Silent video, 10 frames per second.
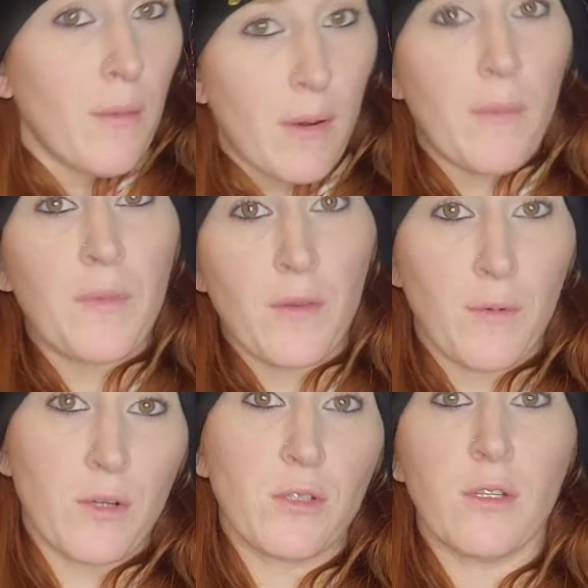well,
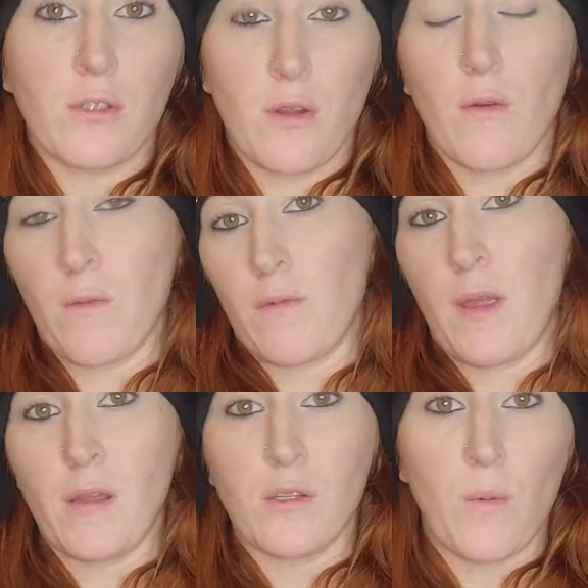unfortunately it's known for
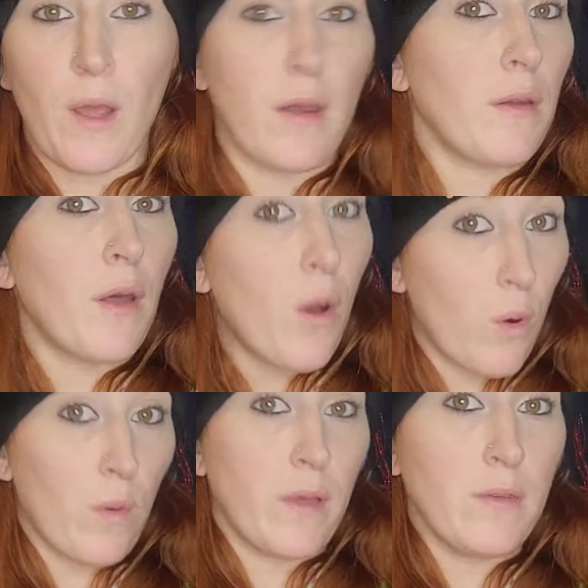fading to white. Now, not
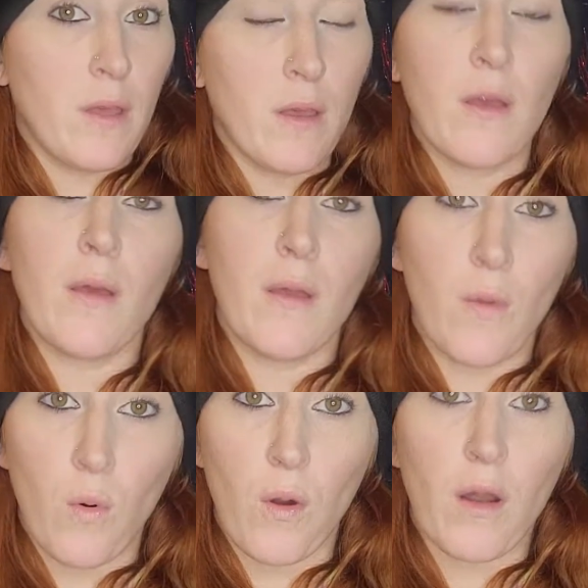always.
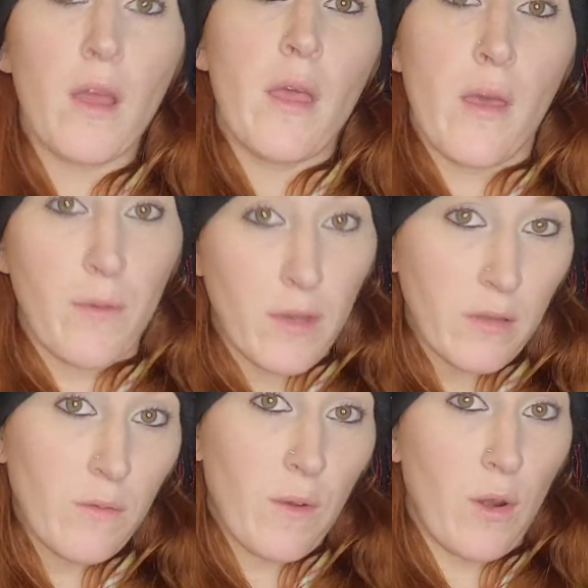Or if it
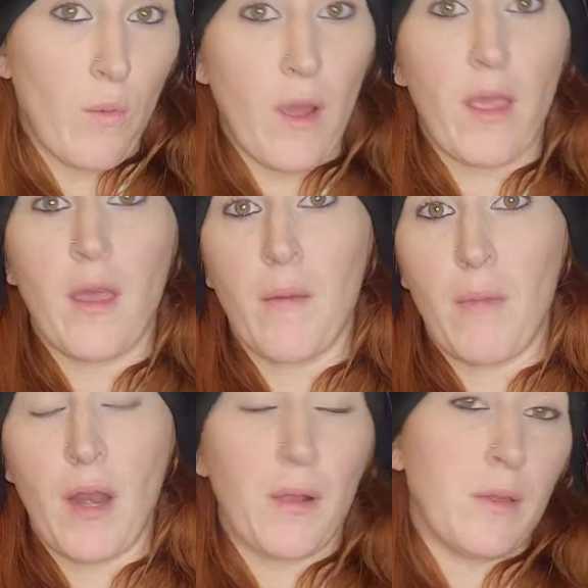doesn't fade to white, it
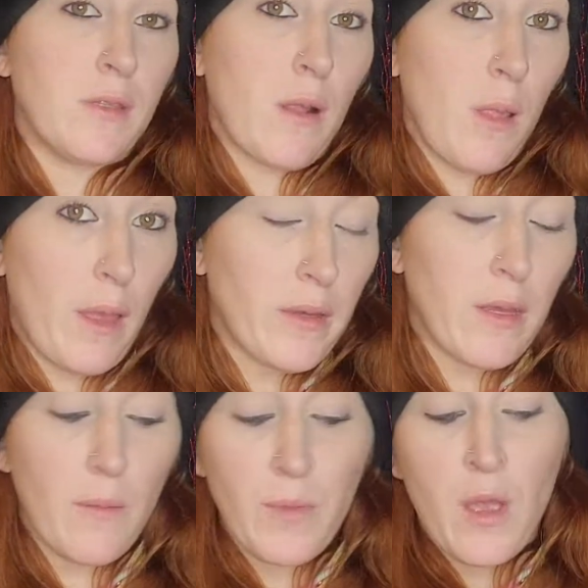might at least
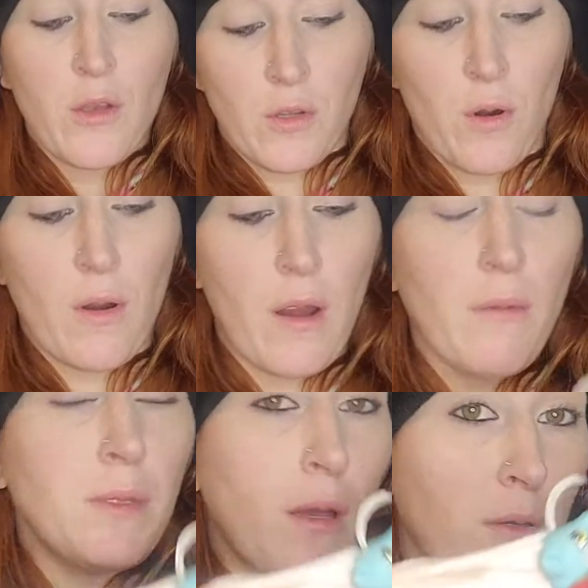lighten. So her hair
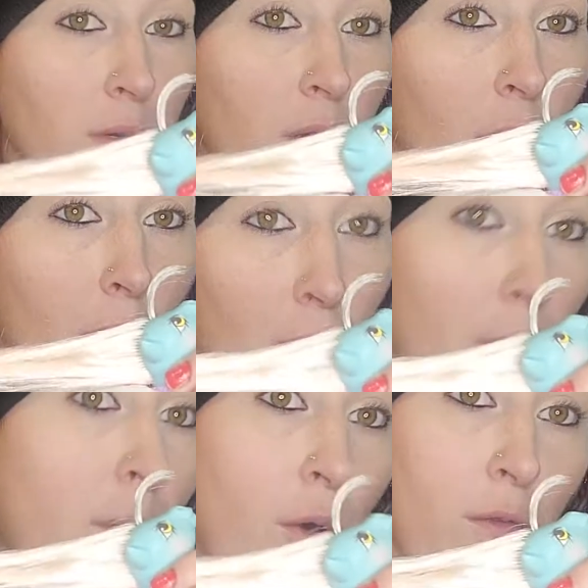was actually a
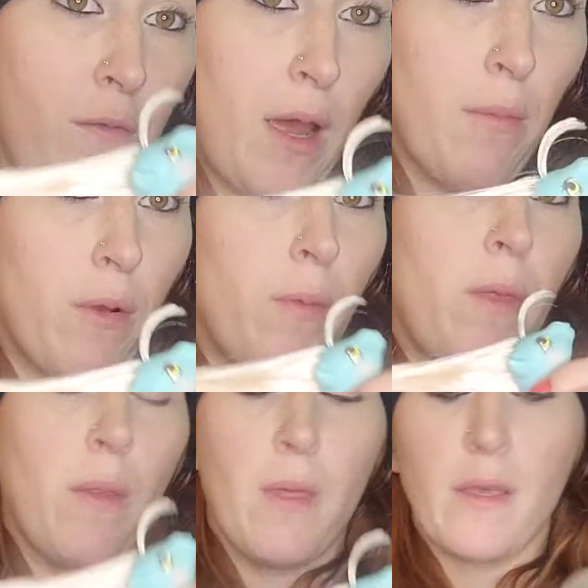bit more vibrant
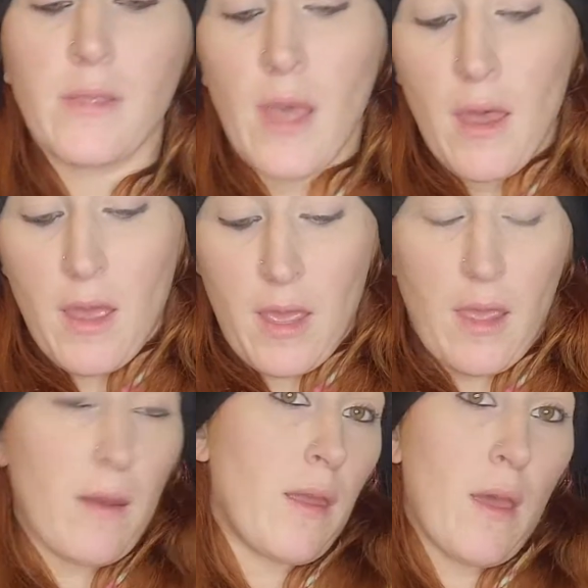than this.
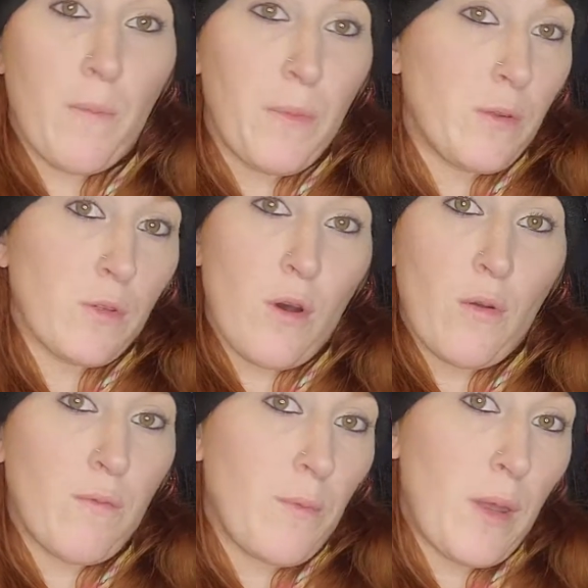And again, it's
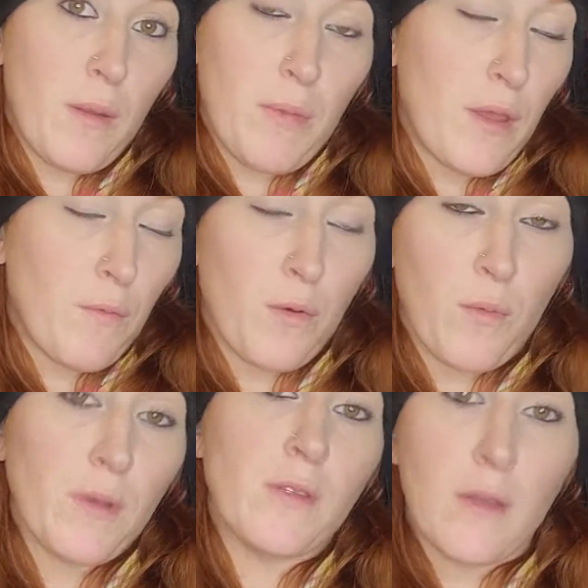called fading pink for a
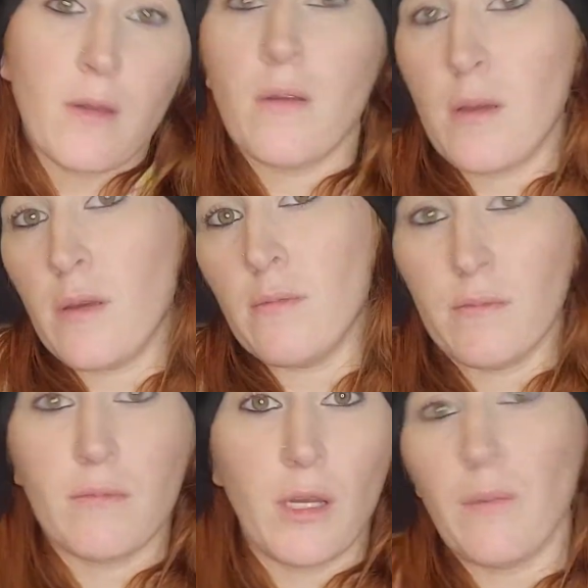reason. And
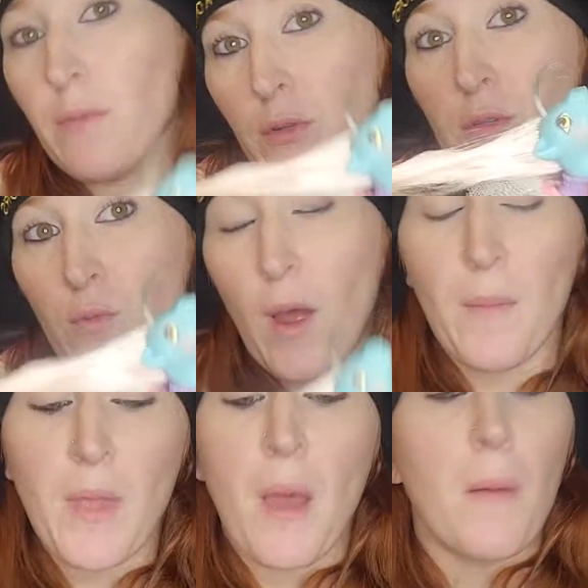so this is why.
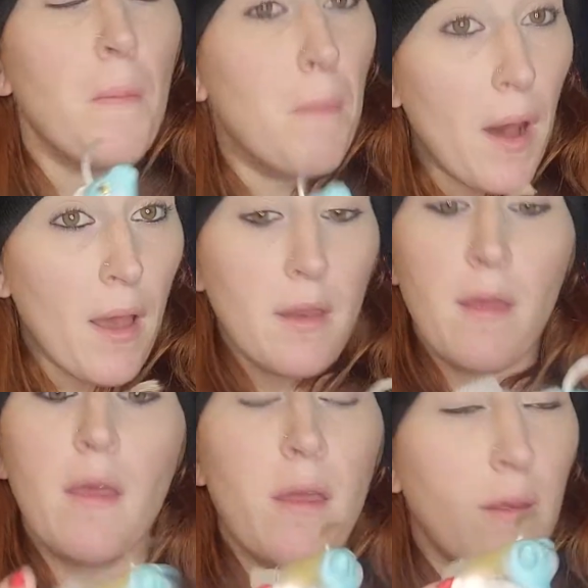But
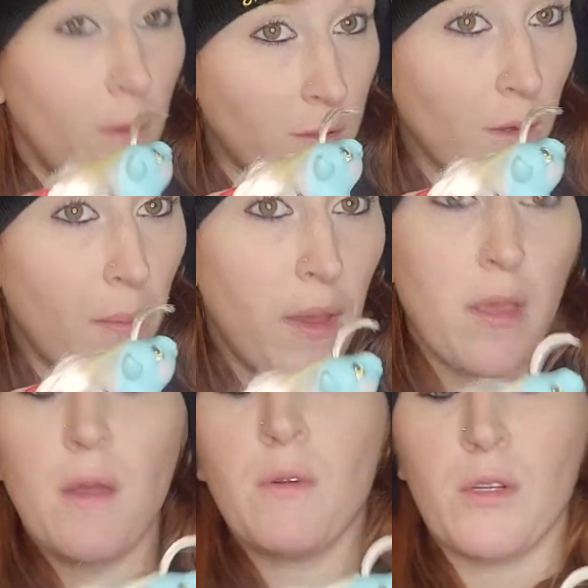there's still pink
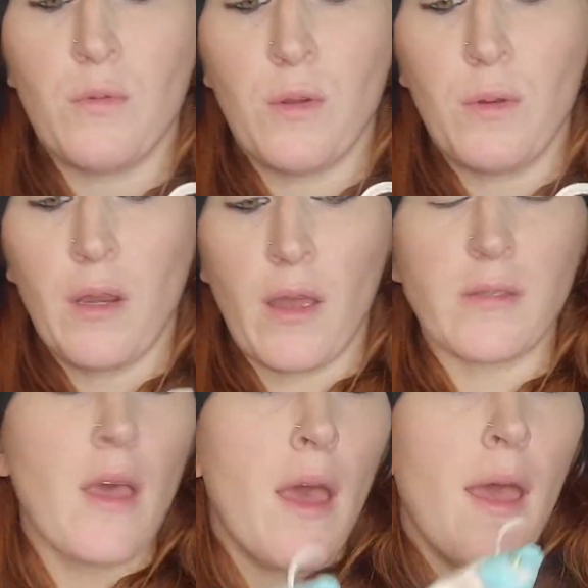in it, which is really, really nice.
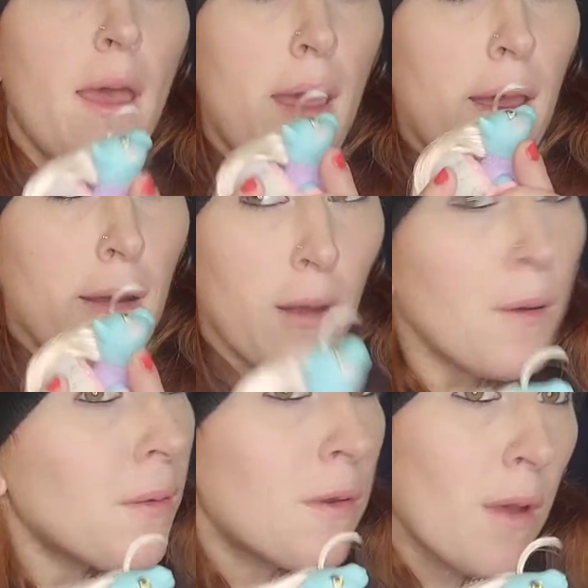Not
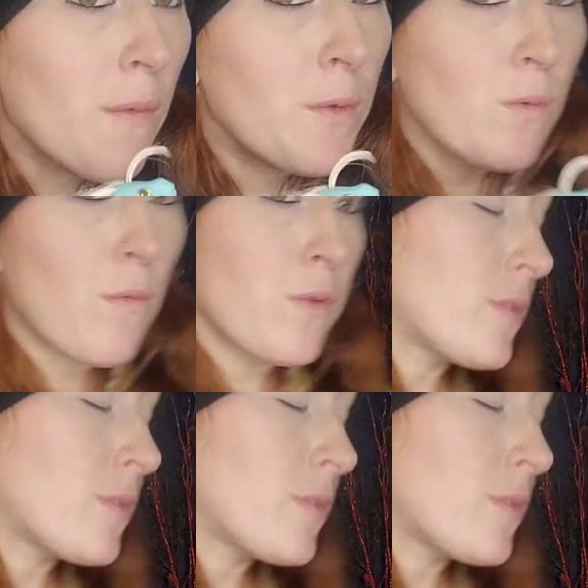only do I have this one for